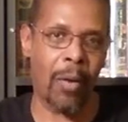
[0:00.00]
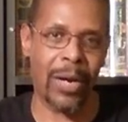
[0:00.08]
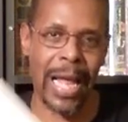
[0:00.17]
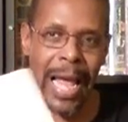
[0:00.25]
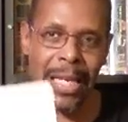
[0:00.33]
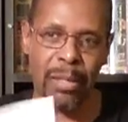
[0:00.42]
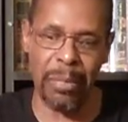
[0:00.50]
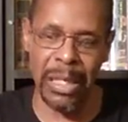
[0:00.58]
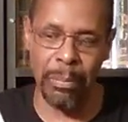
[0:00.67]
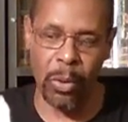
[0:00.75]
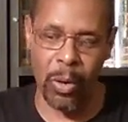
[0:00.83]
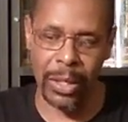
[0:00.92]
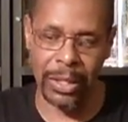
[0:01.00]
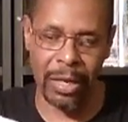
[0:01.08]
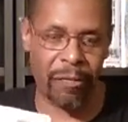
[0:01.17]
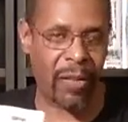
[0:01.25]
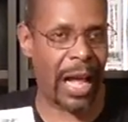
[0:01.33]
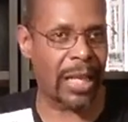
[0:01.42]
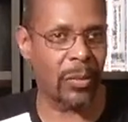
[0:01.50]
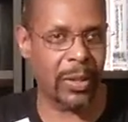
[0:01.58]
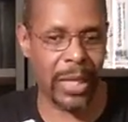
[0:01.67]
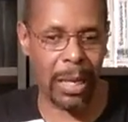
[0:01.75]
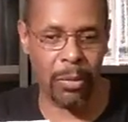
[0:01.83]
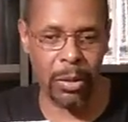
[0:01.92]
I already had the B board, so I finally
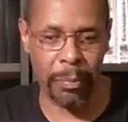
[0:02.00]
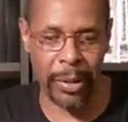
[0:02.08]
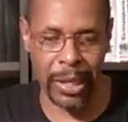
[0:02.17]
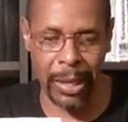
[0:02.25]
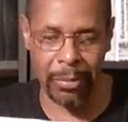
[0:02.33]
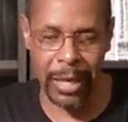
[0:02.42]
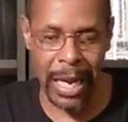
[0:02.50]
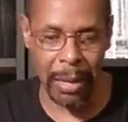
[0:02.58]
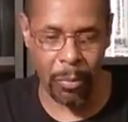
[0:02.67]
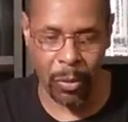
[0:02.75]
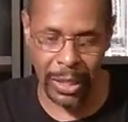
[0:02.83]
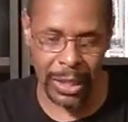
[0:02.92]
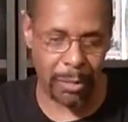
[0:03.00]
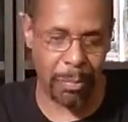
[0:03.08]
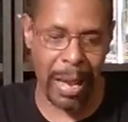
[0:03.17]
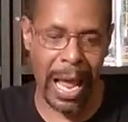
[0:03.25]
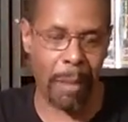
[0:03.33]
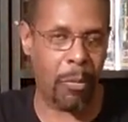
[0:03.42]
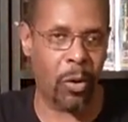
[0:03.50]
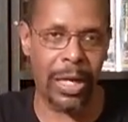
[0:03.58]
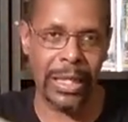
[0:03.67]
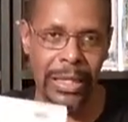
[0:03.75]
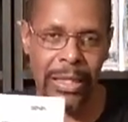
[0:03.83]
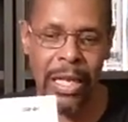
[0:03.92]
was able to pick up the A board. And this bad boy
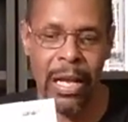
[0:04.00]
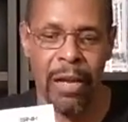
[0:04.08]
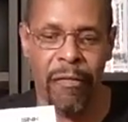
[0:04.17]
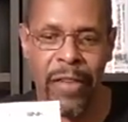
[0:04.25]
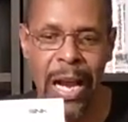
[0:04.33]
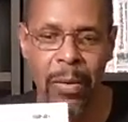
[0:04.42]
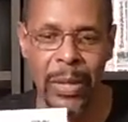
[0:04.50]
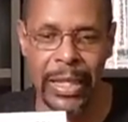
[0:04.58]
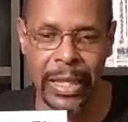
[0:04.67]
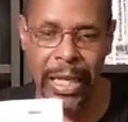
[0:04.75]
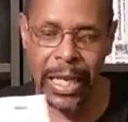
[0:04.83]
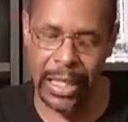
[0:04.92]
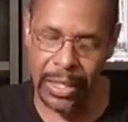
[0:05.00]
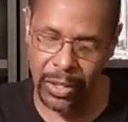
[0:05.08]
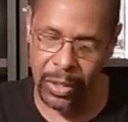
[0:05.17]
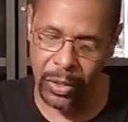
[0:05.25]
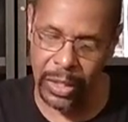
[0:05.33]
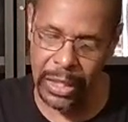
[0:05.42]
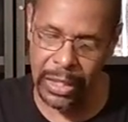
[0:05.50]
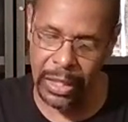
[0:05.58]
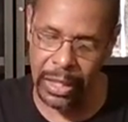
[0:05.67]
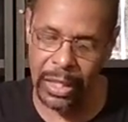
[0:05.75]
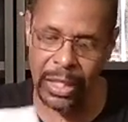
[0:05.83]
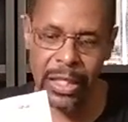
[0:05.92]
is very clean. So this
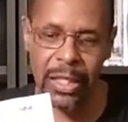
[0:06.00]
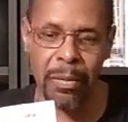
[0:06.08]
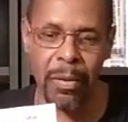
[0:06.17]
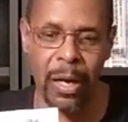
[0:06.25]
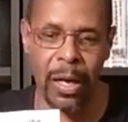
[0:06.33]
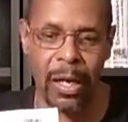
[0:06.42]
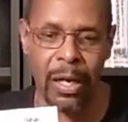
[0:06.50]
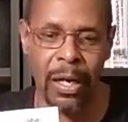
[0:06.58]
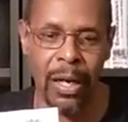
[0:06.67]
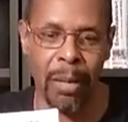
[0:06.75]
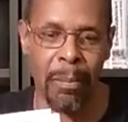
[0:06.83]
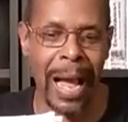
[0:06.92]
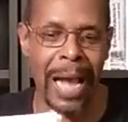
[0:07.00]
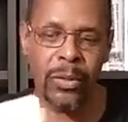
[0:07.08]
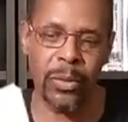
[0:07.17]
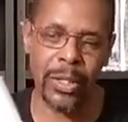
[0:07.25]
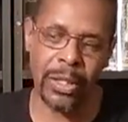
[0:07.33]
is the manual.